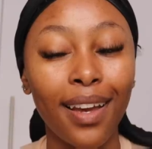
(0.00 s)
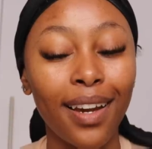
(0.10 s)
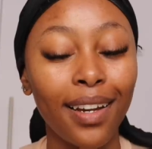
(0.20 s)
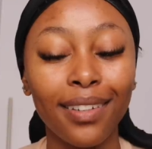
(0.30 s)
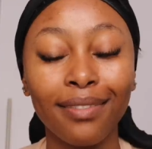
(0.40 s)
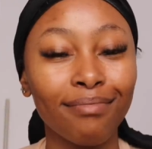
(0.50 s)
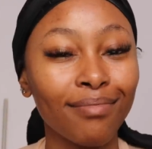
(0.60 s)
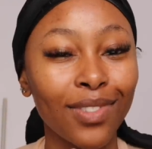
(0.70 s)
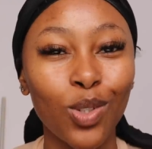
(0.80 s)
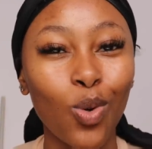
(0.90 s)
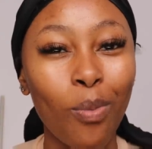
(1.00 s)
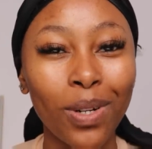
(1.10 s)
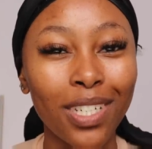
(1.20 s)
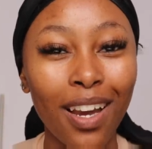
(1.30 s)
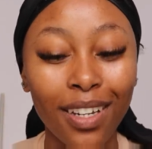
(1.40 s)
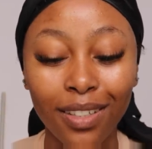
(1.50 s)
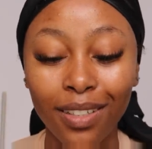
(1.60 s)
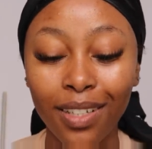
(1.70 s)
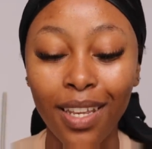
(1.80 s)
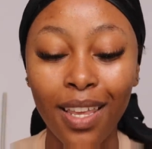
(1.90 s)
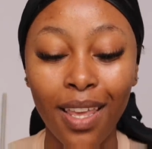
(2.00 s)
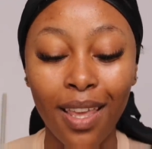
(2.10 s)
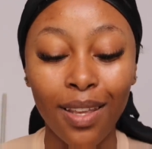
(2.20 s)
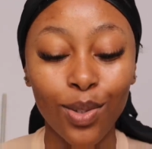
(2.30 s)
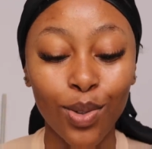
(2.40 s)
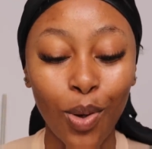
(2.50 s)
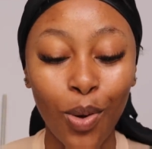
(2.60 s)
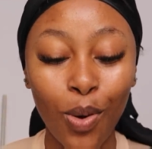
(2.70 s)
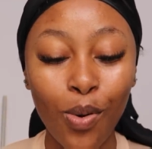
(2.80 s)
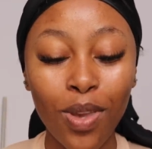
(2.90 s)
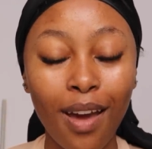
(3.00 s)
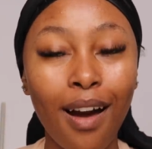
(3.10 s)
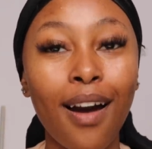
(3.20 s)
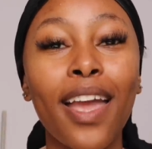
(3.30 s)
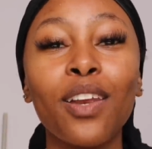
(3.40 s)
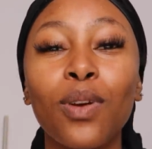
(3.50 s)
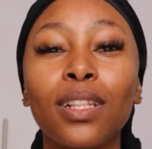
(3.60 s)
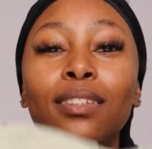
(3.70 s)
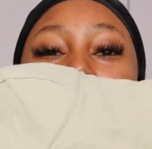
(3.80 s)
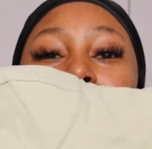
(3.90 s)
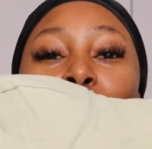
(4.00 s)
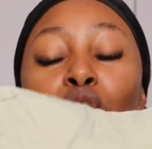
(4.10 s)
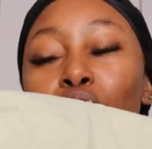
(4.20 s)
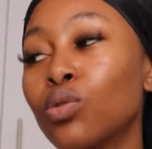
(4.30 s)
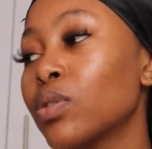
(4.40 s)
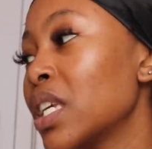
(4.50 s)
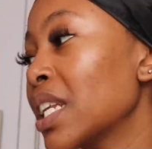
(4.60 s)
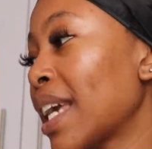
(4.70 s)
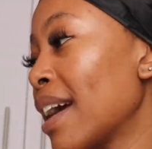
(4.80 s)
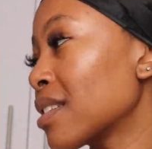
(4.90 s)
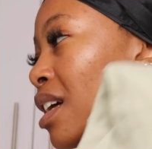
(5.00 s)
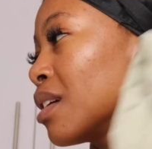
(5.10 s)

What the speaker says: I traumatized. So yeah, anyway, this is the dress. You'll see it, guys.